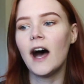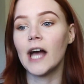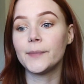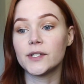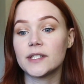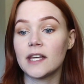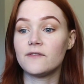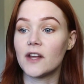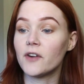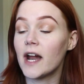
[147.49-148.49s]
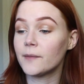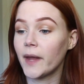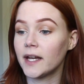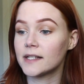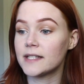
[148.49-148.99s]
I personally have never had a
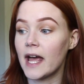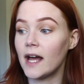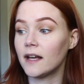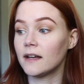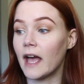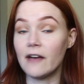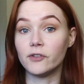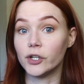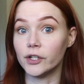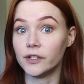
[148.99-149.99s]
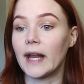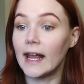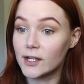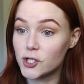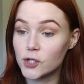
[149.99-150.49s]
panic attack ever, but
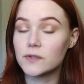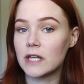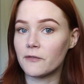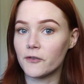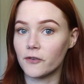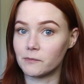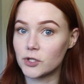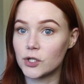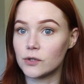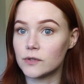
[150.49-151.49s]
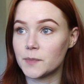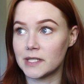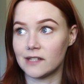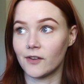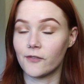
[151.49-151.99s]
I do suffer from two
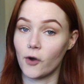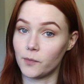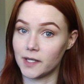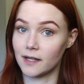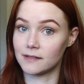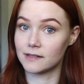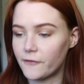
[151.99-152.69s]
specific phobias.